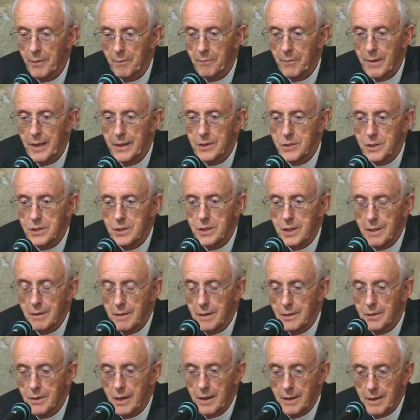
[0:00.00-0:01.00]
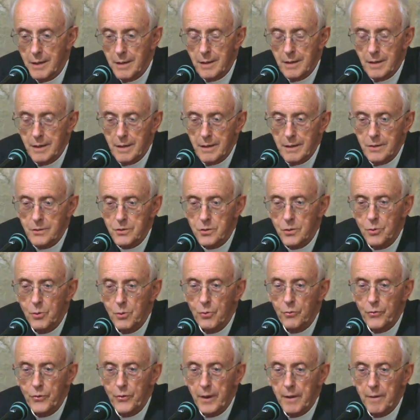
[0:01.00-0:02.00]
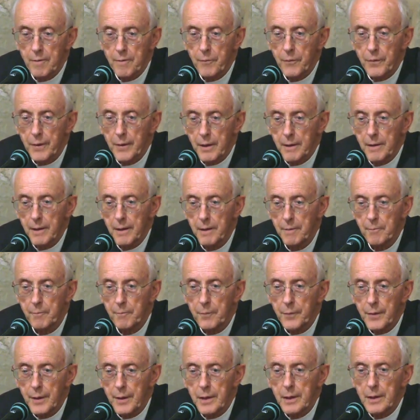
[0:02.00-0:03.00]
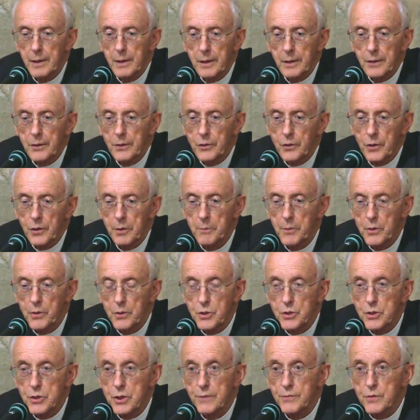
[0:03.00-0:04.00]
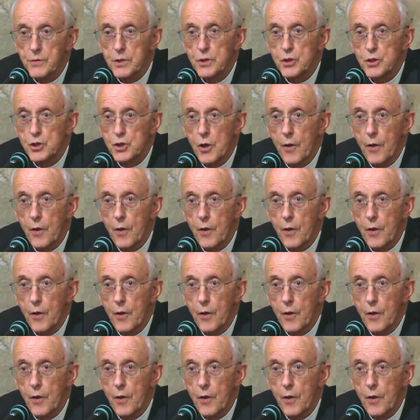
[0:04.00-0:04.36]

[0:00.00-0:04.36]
place is called the Community of St.